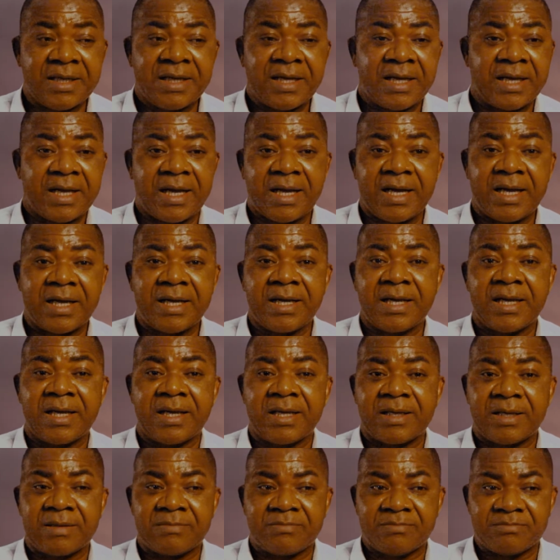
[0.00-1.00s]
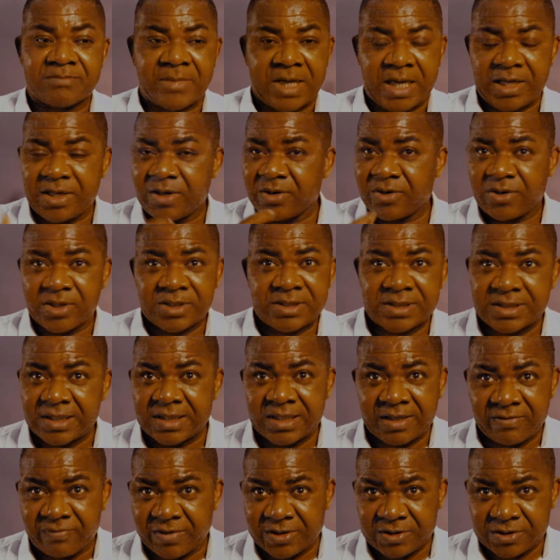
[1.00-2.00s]
uh, my curiosity
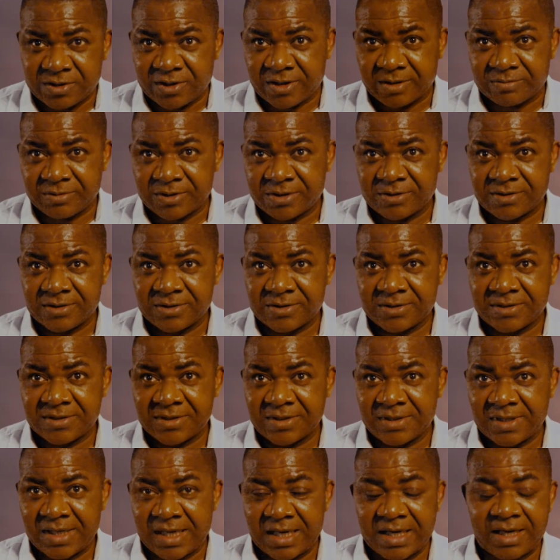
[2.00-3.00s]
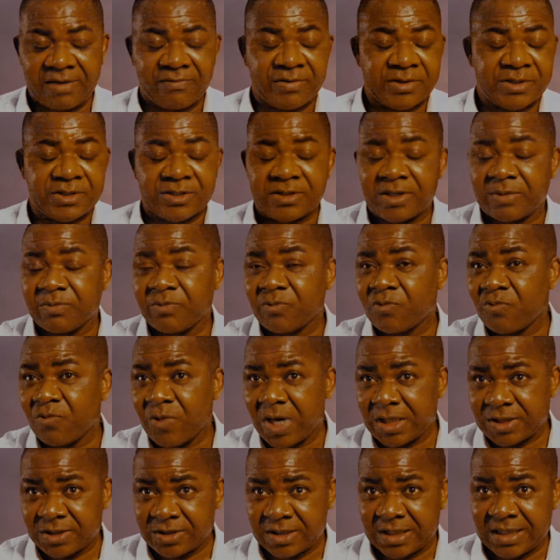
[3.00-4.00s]
never stops. I never stopped
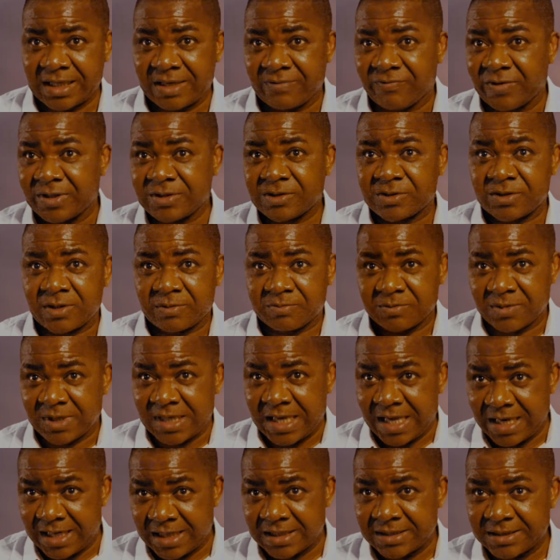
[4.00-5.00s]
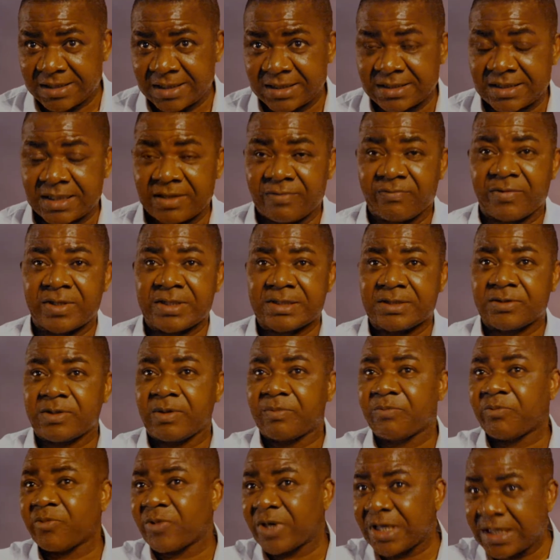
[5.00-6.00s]
questioning, never stopped learning things, never
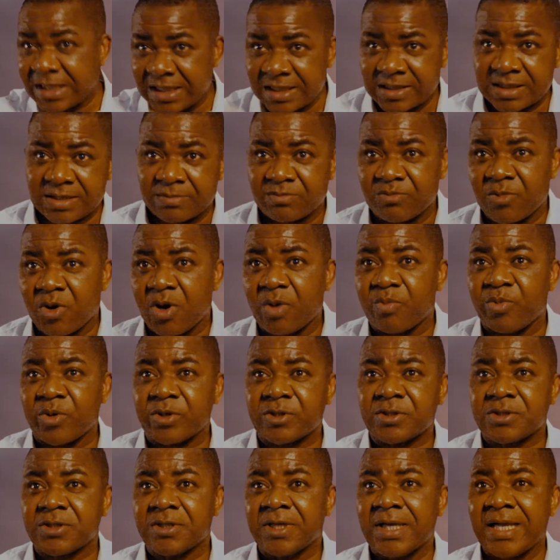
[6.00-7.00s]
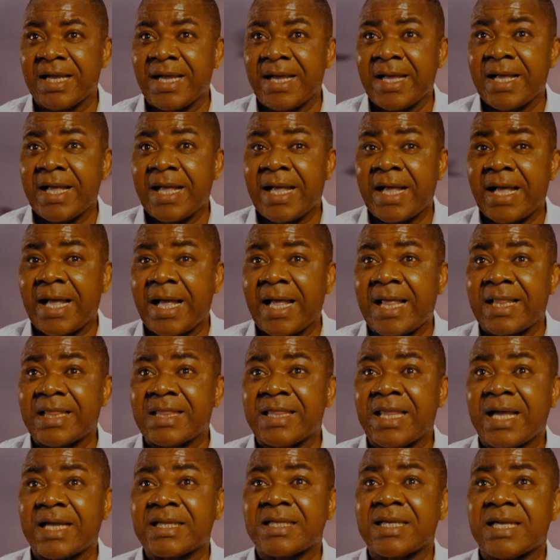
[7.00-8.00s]
stopped reading more books. And
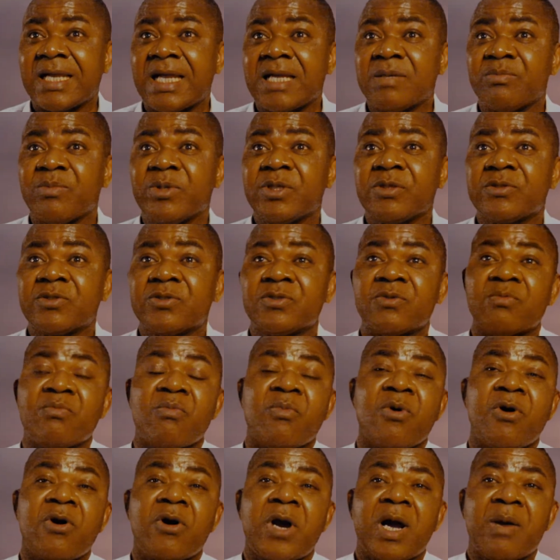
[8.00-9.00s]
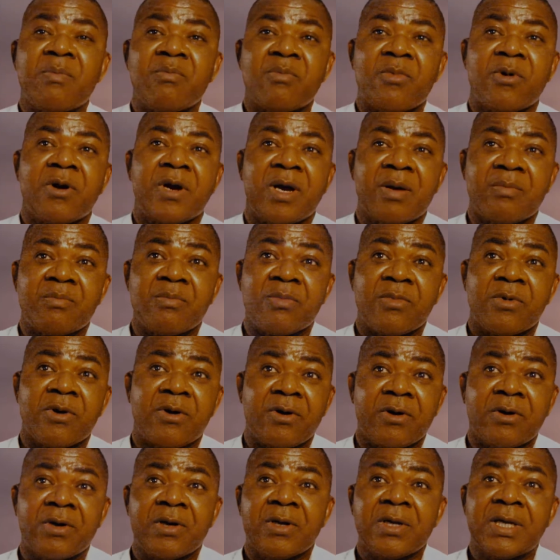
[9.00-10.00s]
that led me to more and more and more